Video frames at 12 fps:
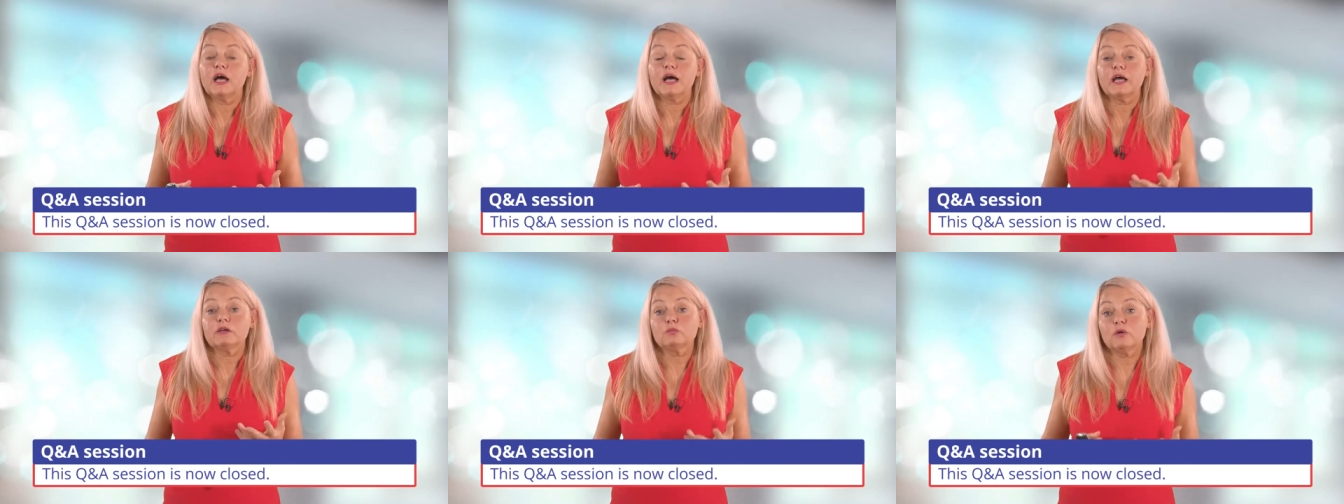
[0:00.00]

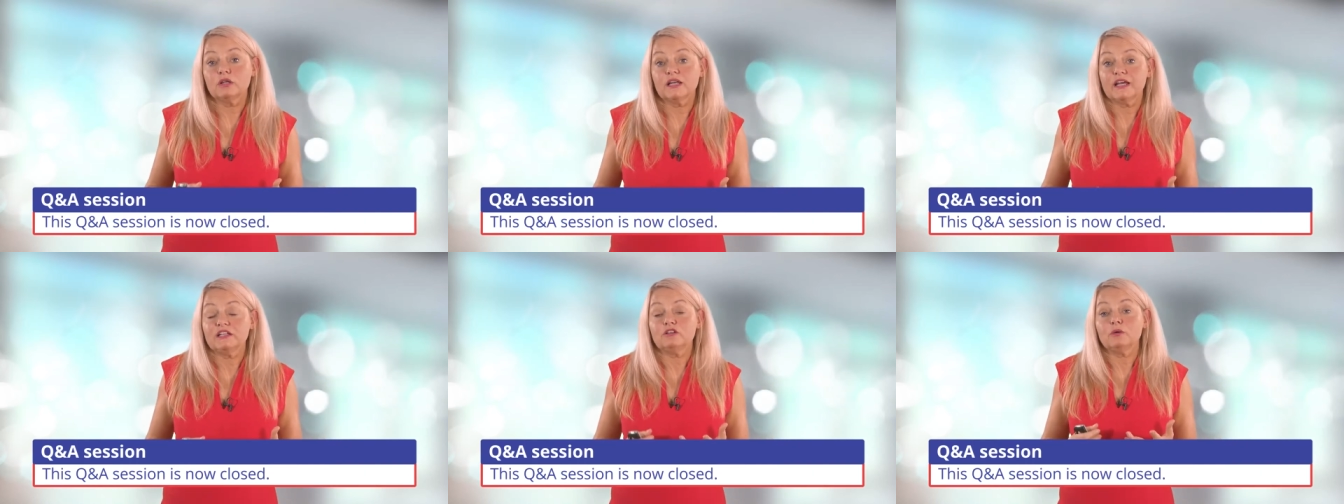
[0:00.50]
I had one
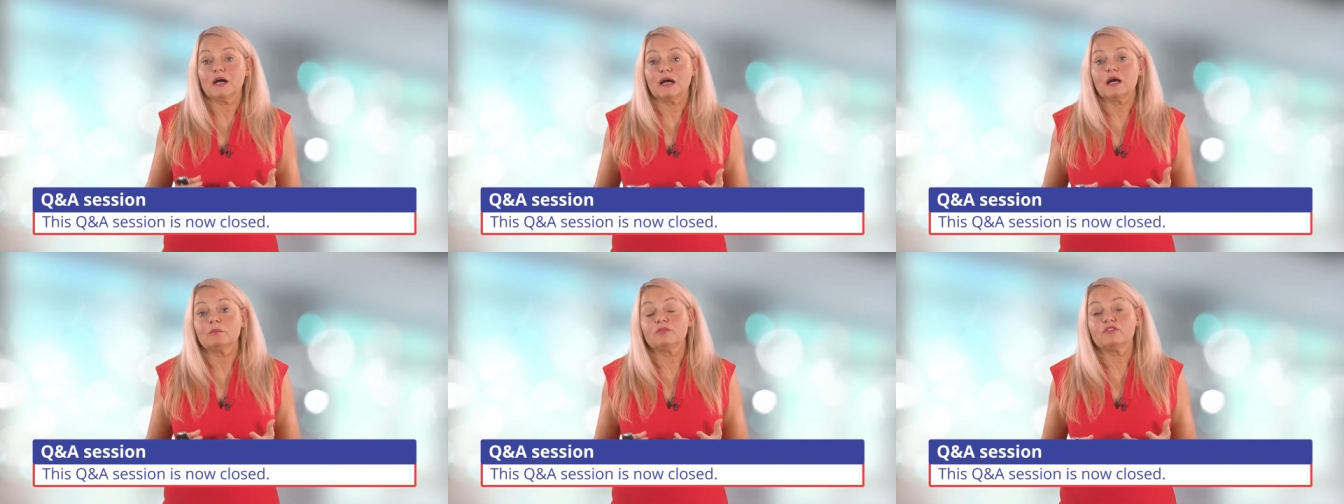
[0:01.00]
lady who
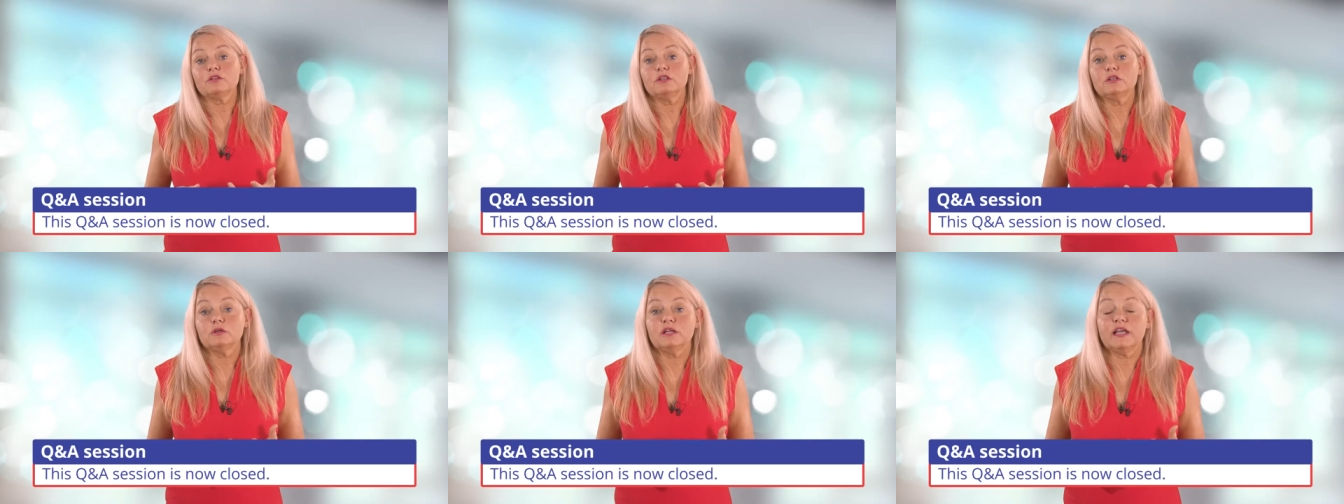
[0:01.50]

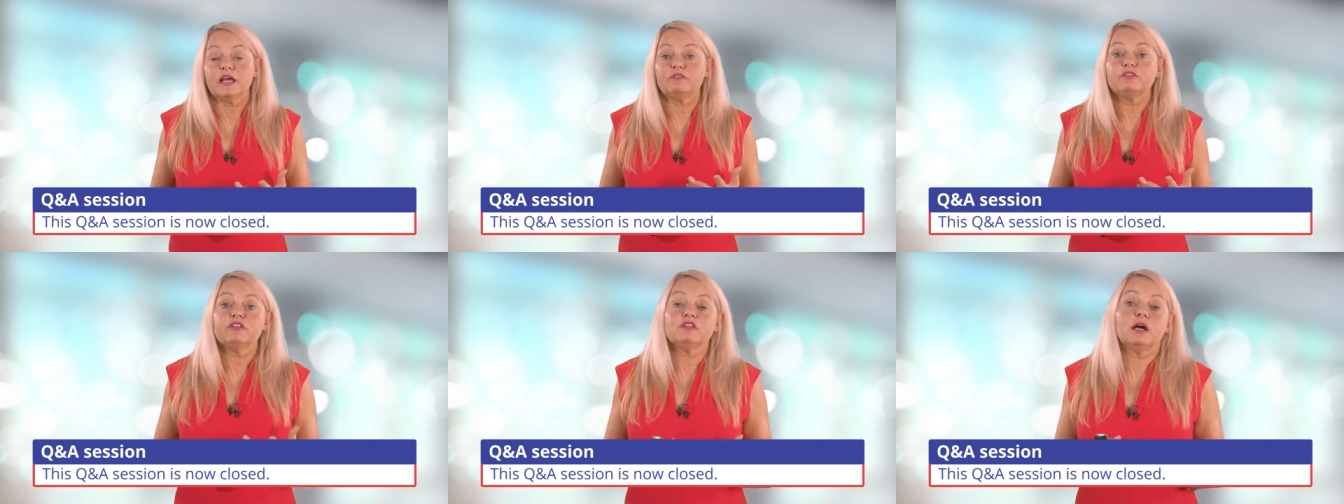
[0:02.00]
absolutely
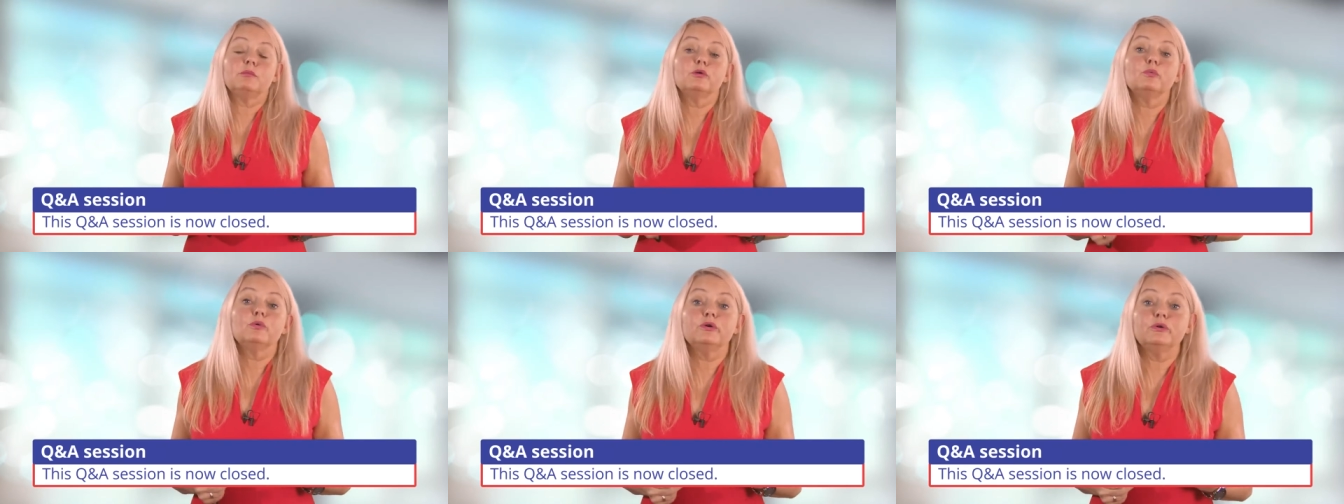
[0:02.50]
every time her
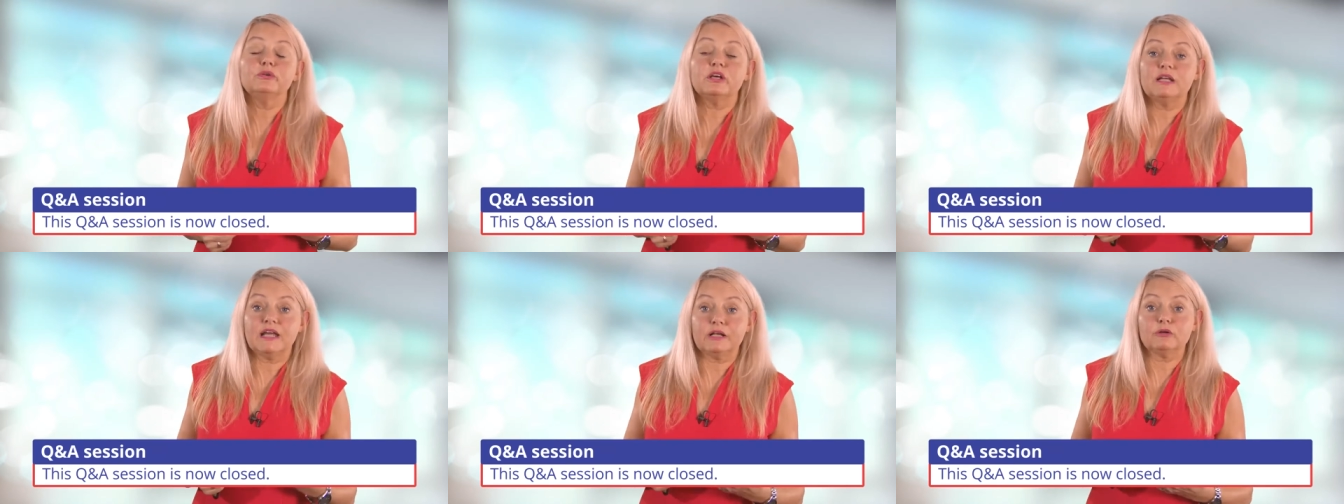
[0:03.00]
wound, her
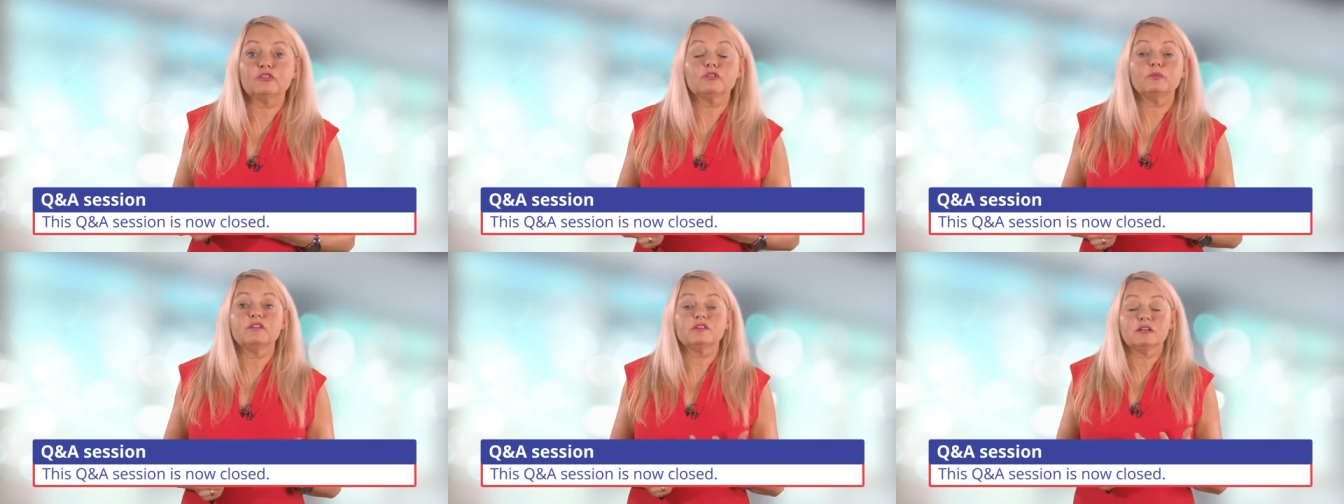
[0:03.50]
leg
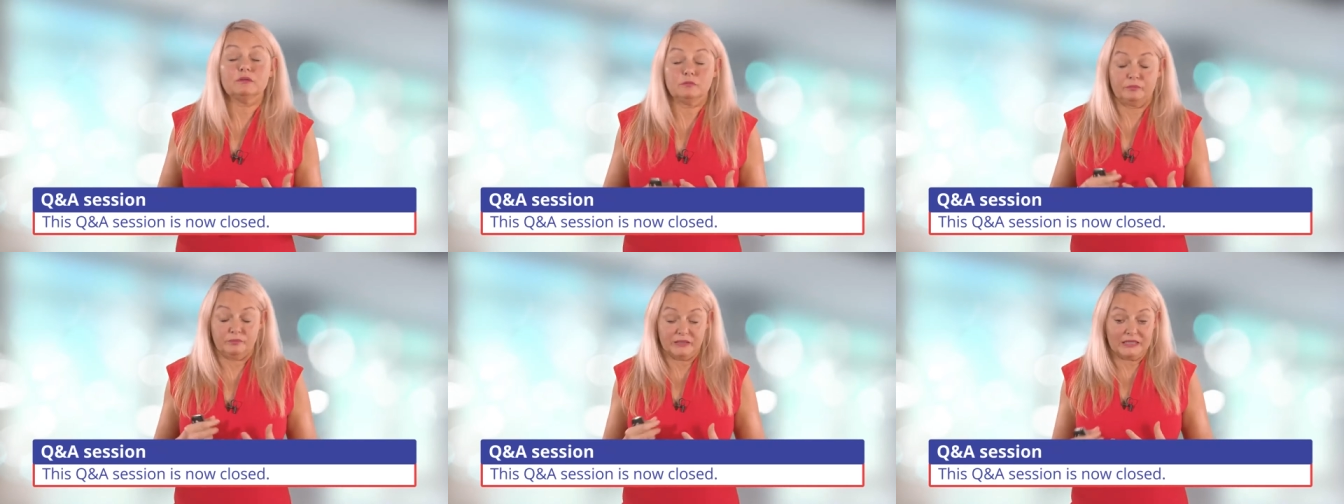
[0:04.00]
ulcer was
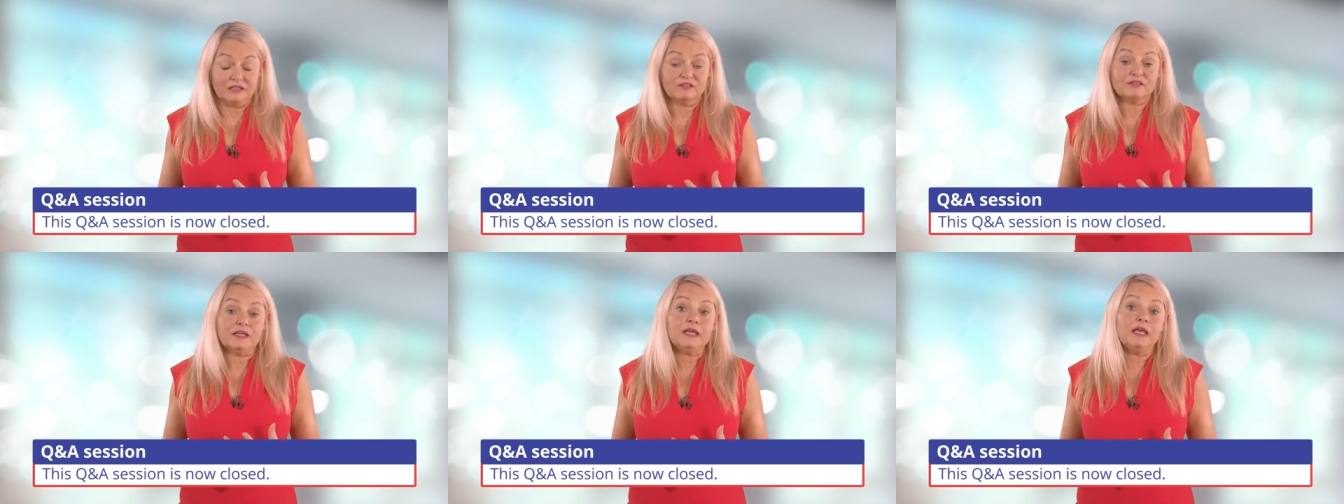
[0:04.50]
beginning
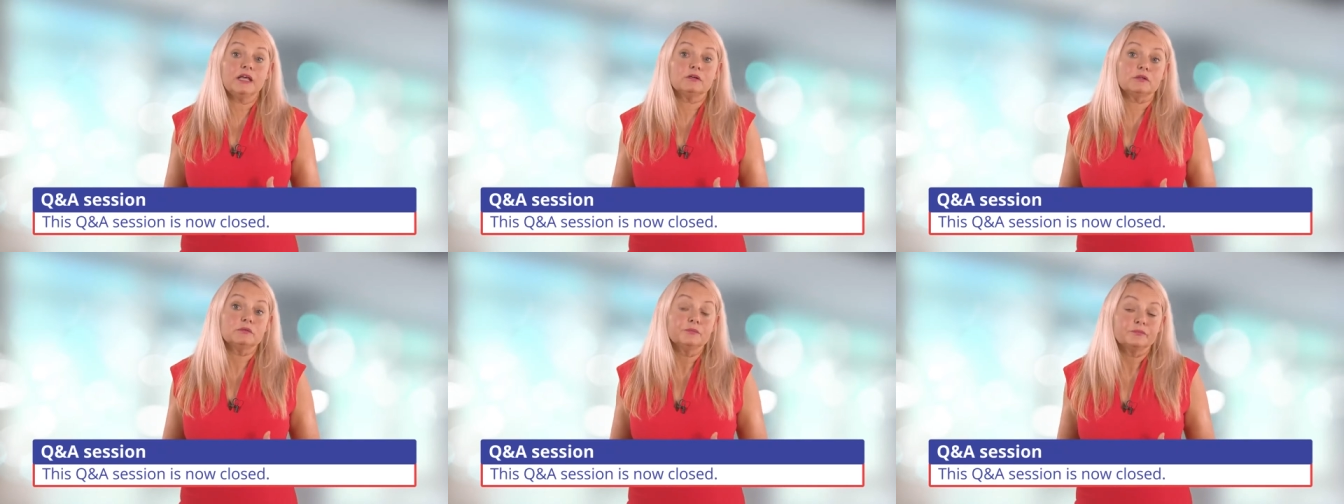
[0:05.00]
to
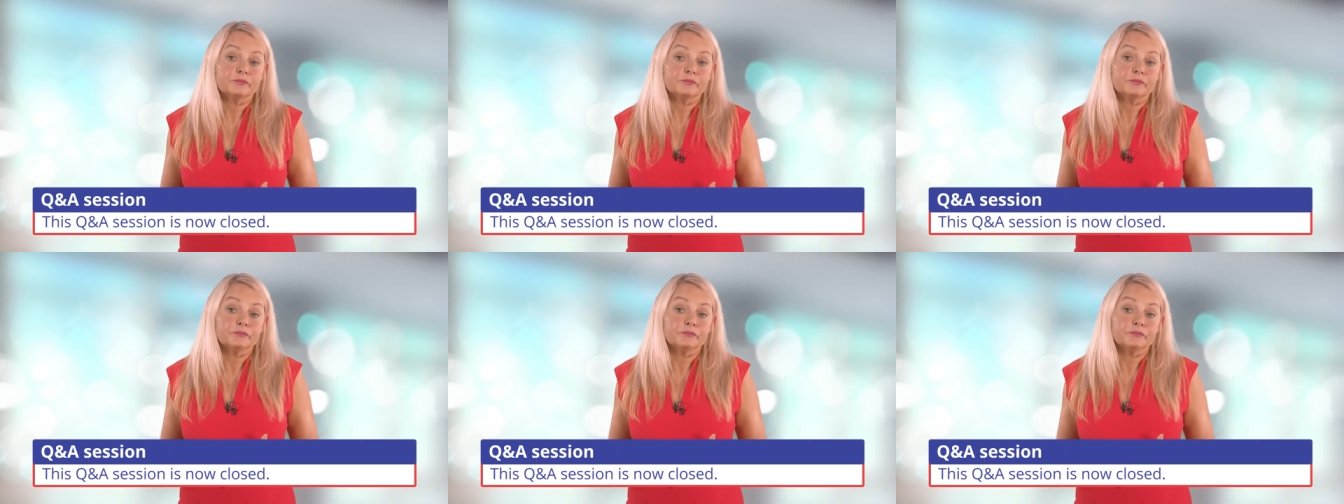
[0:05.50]
heal,